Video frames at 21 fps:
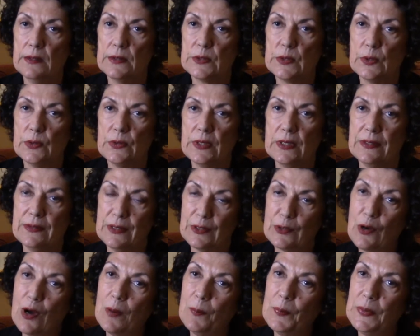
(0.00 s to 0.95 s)

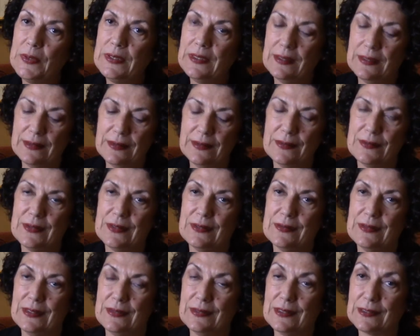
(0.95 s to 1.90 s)
the
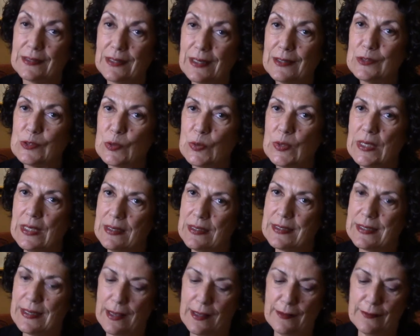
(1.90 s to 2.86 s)
country
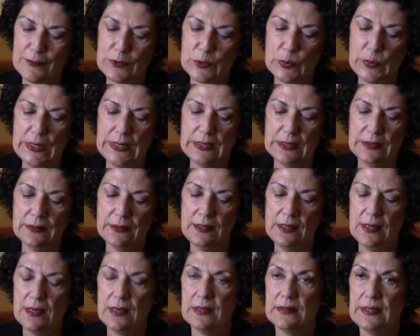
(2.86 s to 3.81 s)
itself, Sweden,
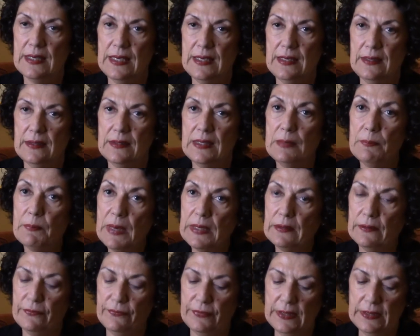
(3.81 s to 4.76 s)
they
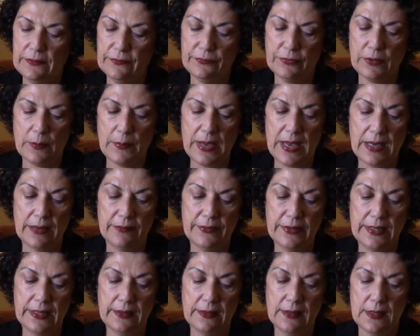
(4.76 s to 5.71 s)
benefit from
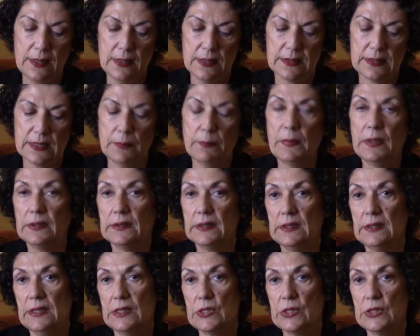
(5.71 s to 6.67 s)
having some
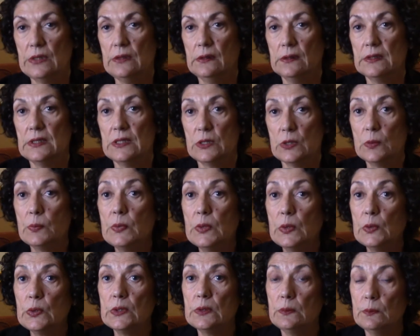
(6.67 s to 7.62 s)
multinational
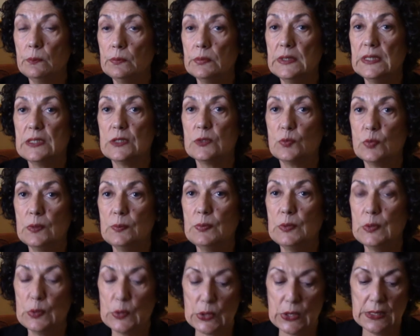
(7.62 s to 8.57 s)

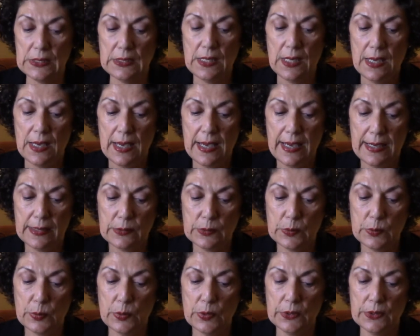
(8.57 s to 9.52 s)
distribution
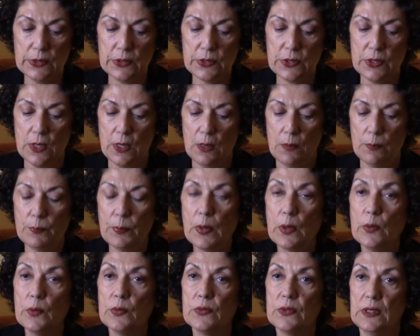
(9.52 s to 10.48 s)
headquarters,
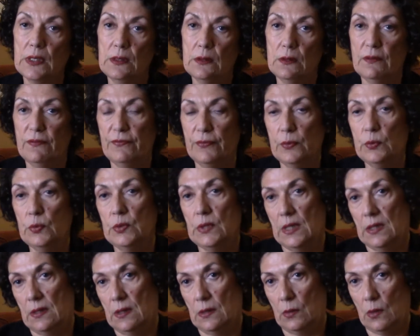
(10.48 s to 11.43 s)
both in the food
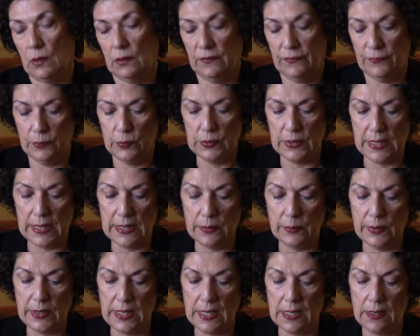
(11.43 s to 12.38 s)
and the non-food
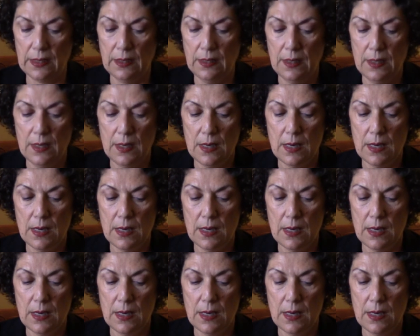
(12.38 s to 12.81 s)
area.